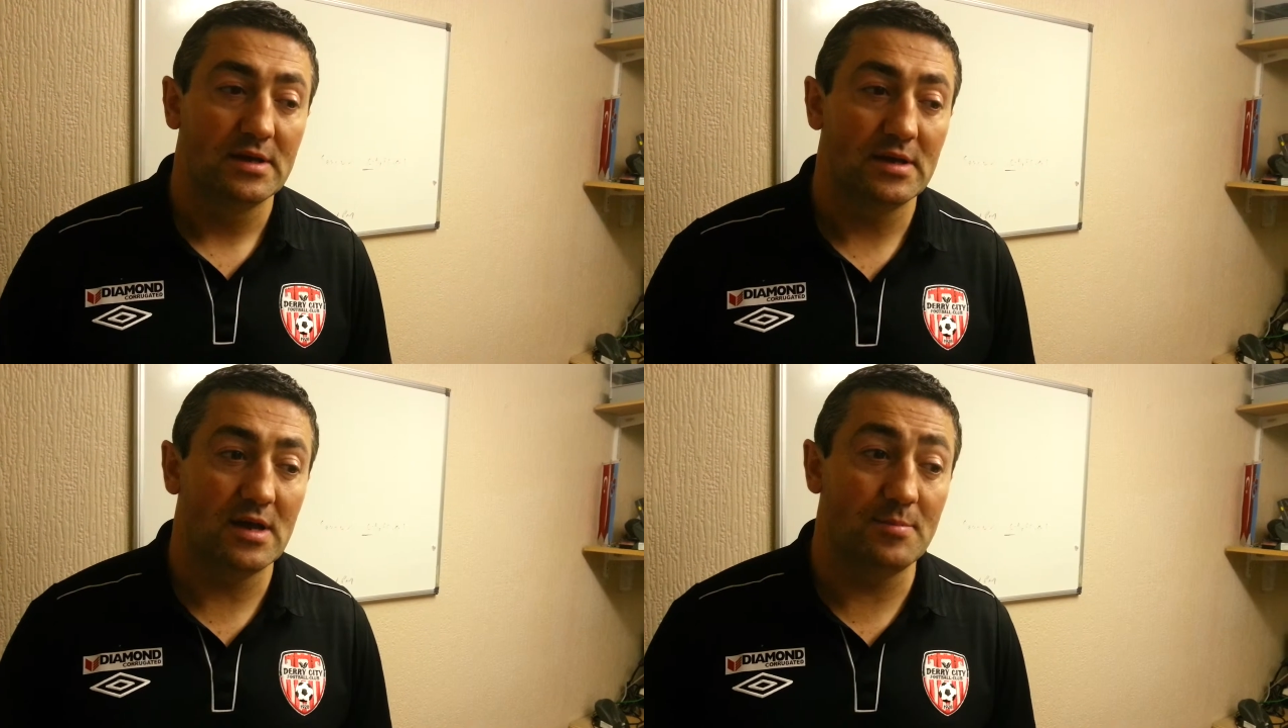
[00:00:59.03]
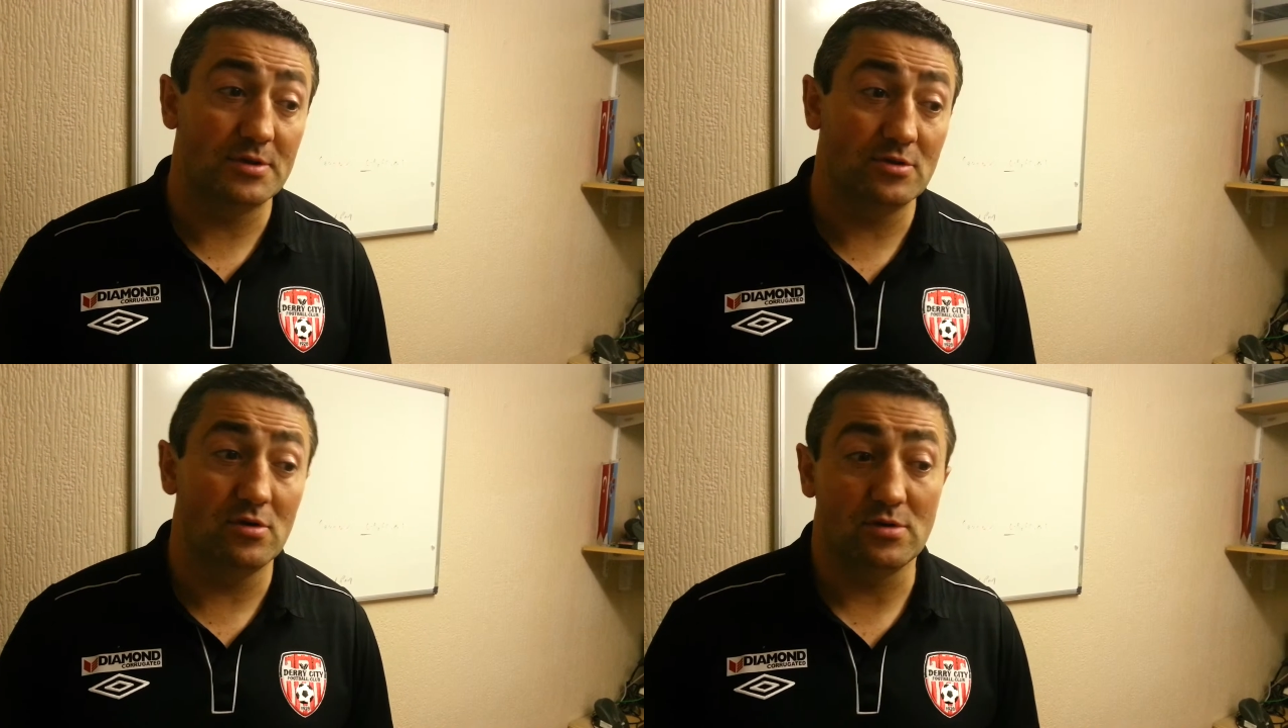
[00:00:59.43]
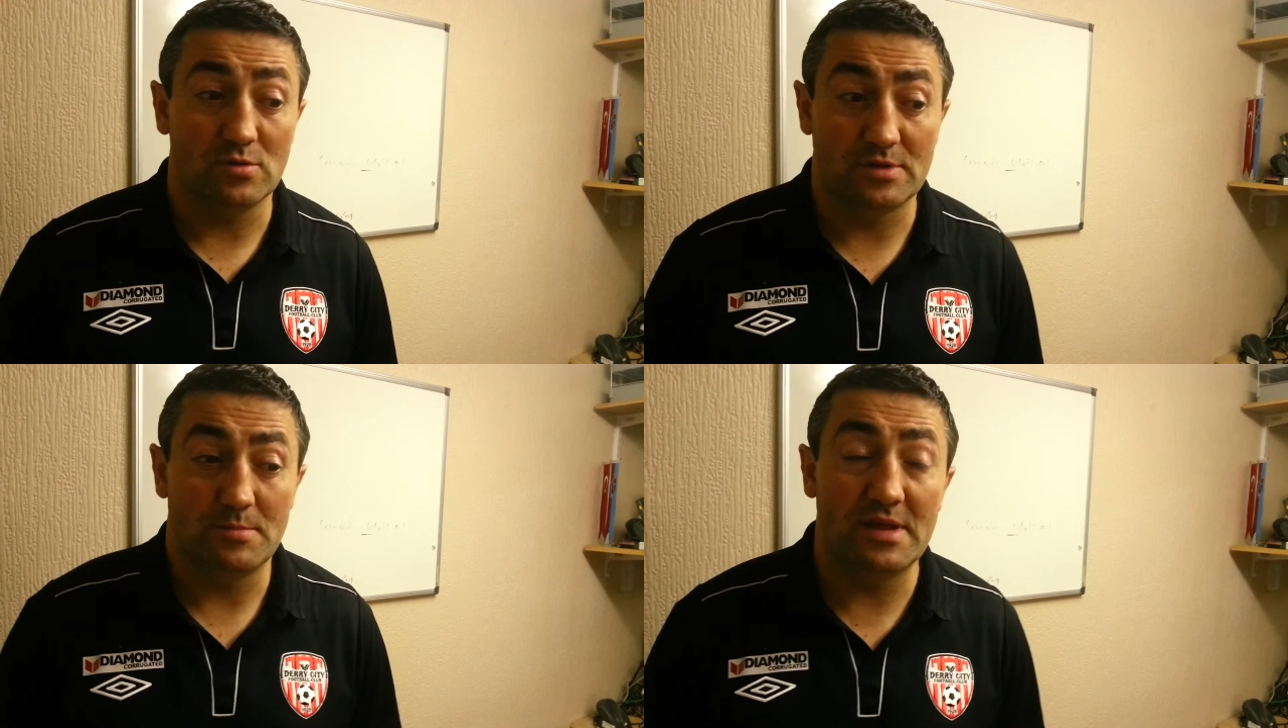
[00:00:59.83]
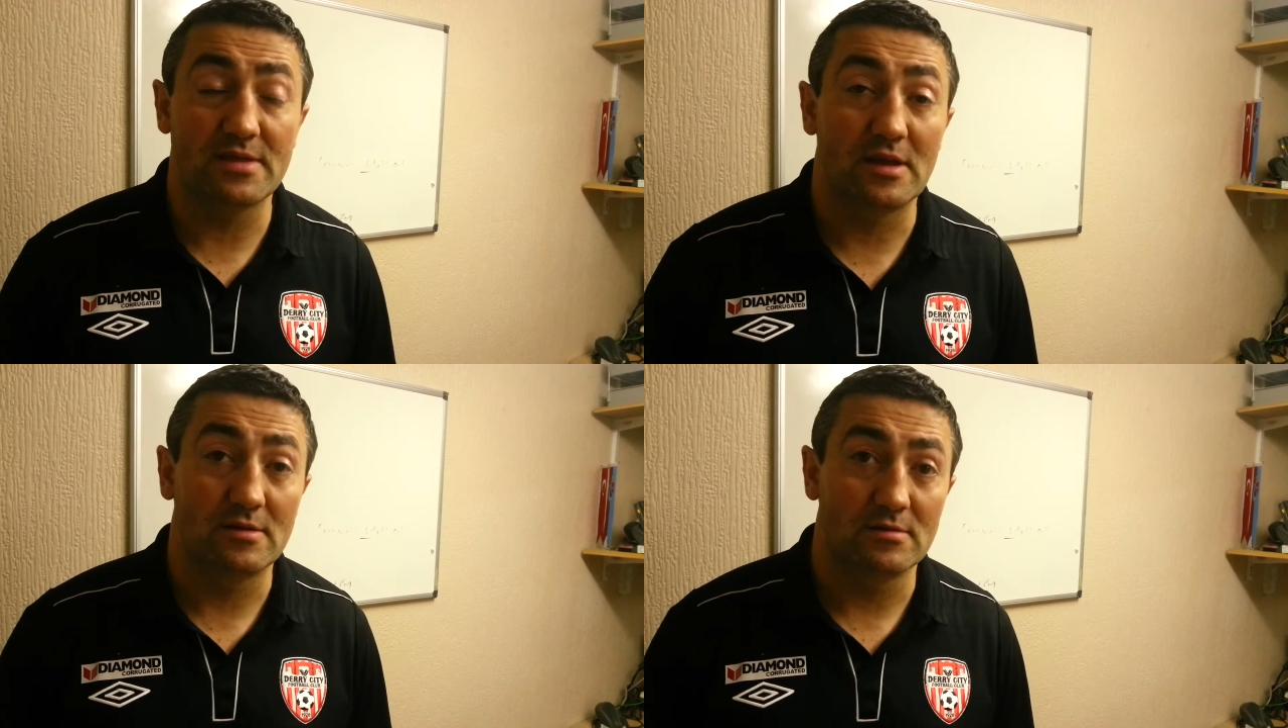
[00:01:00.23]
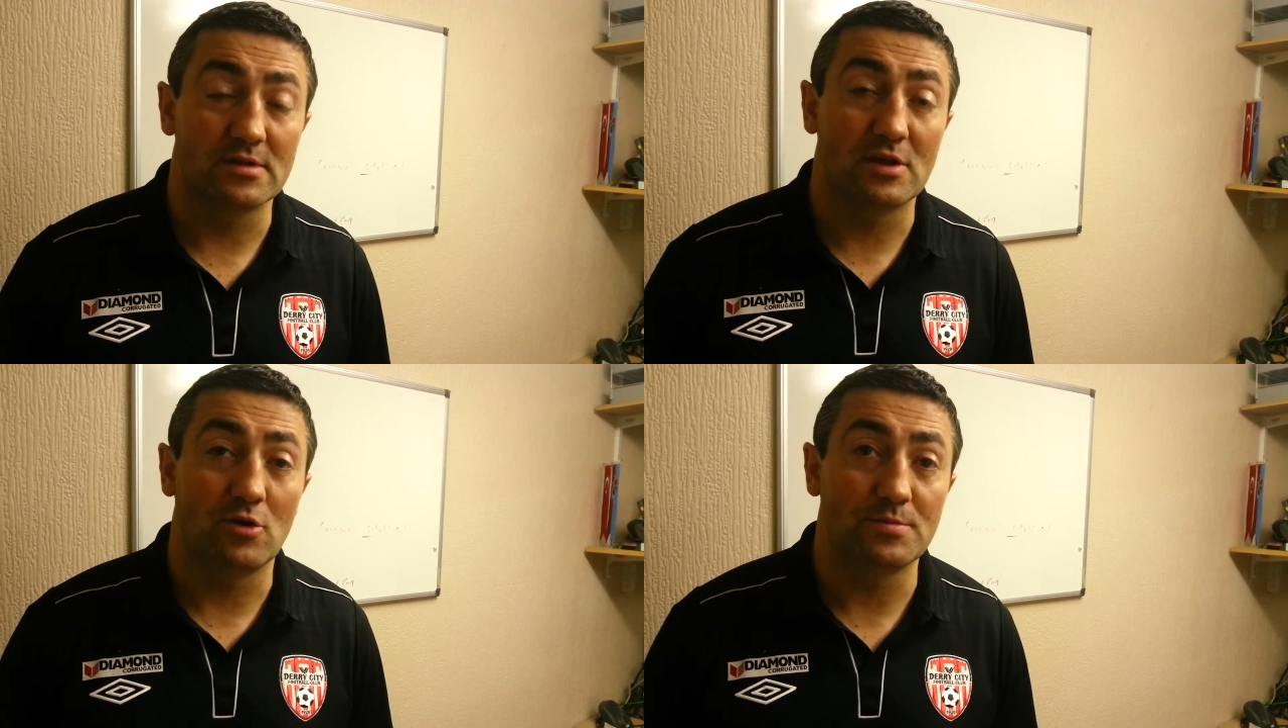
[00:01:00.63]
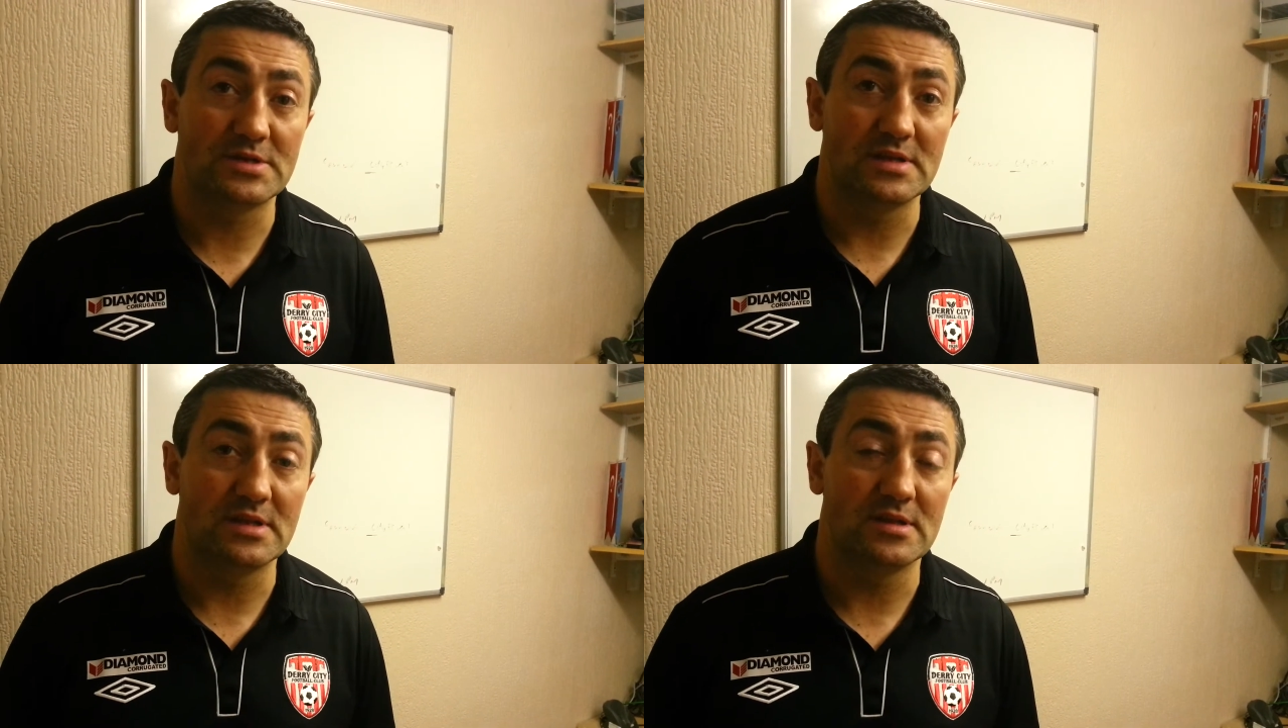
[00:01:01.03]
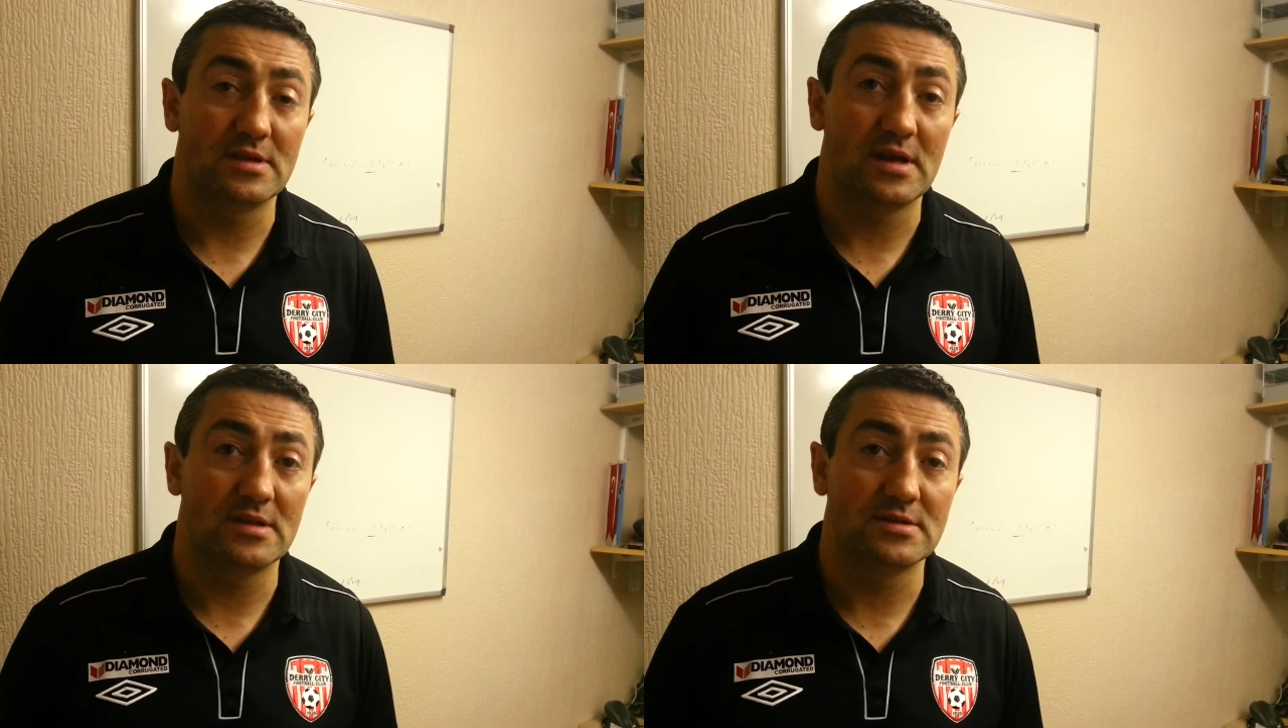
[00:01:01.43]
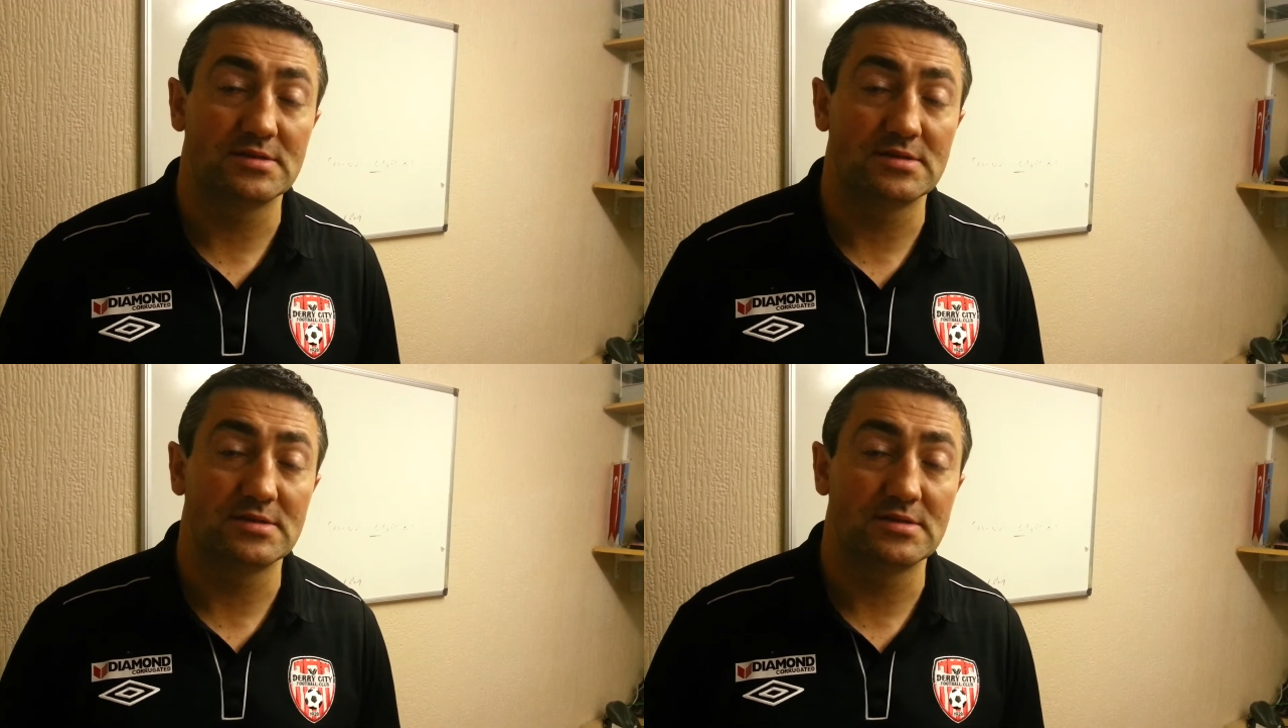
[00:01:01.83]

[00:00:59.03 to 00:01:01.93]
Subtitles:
But no, the main thing in the cup is getting into the hat,